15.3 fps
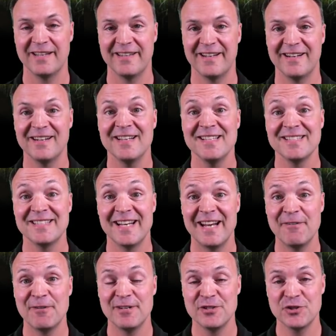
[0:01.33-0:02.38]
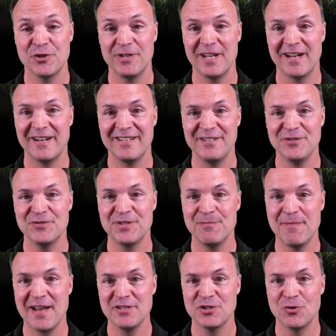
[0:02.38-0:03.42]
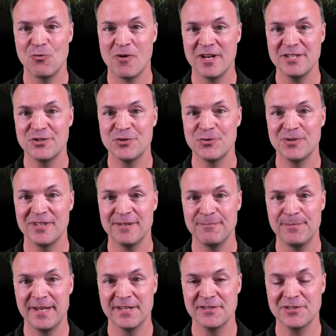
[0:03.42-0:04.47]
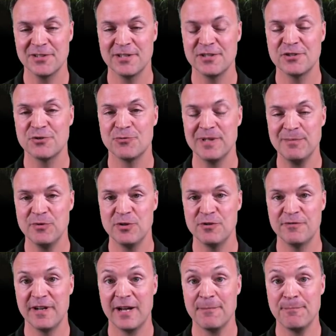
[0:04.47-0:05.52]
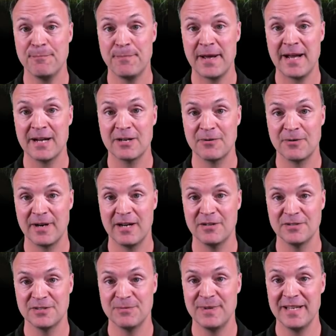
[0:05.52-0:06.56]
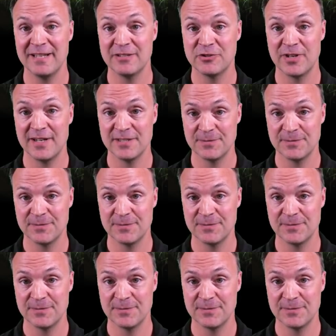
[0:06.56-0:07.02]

Hi there. Today I want to show you how to use the Magic Wand tool in Pixlr to remove a background to make it